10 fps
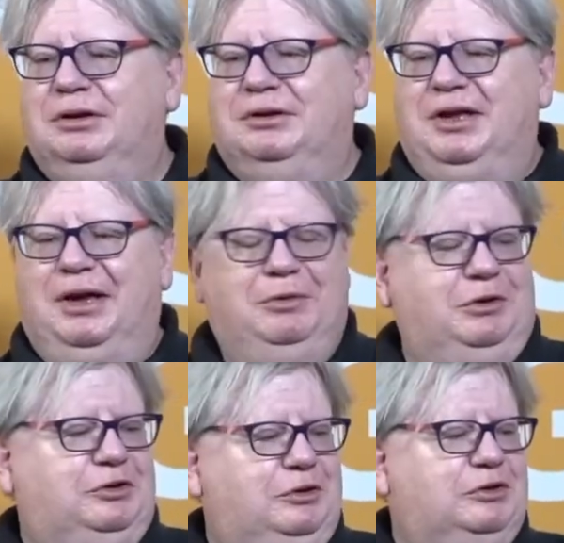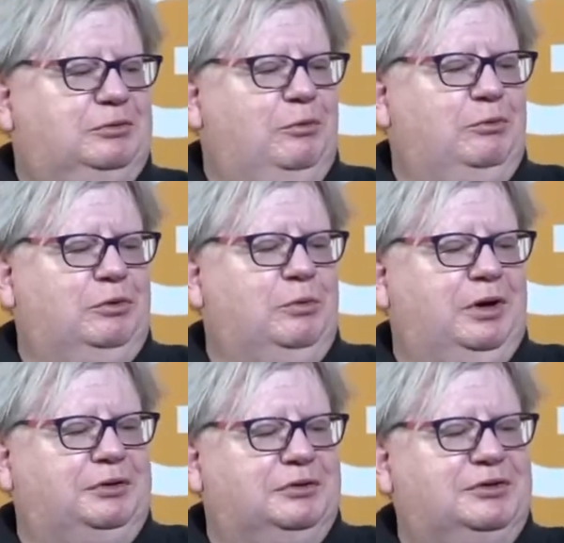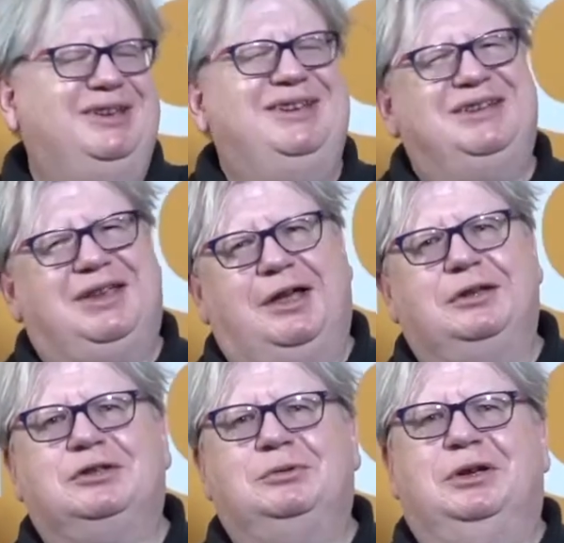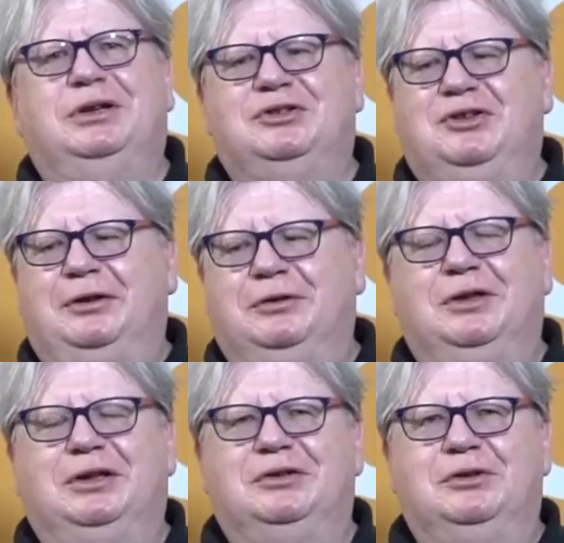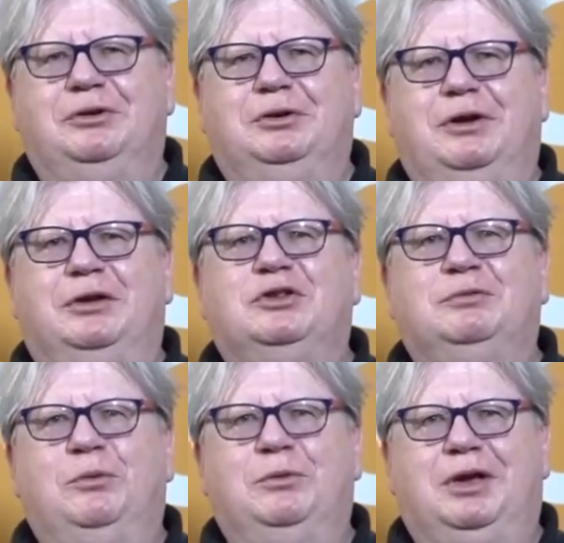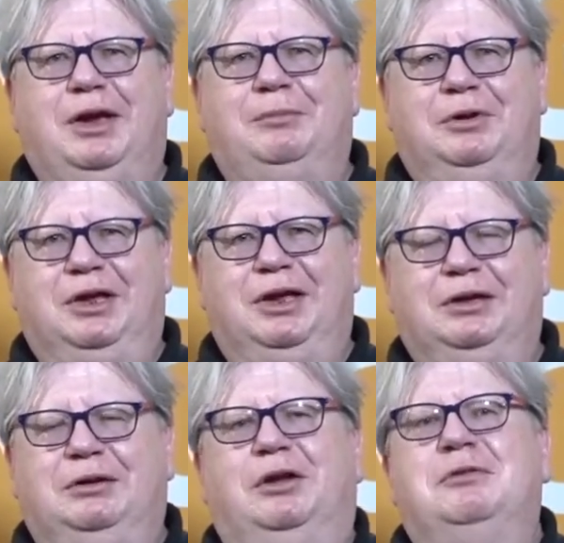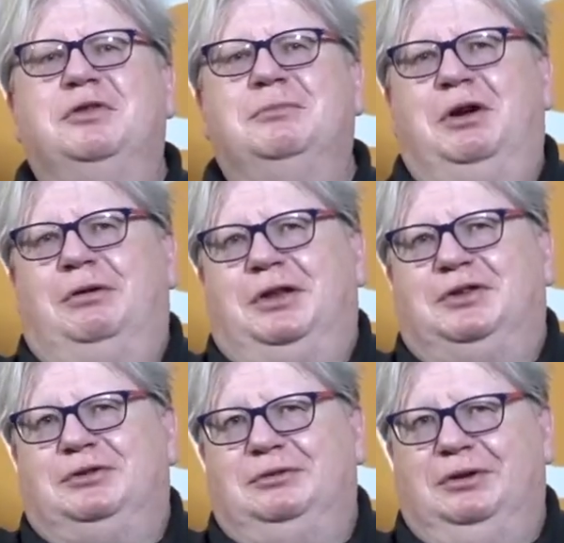The M and the 2 smaller ones indicates to an extent that they're designed around smaller camera gear like the mirrorless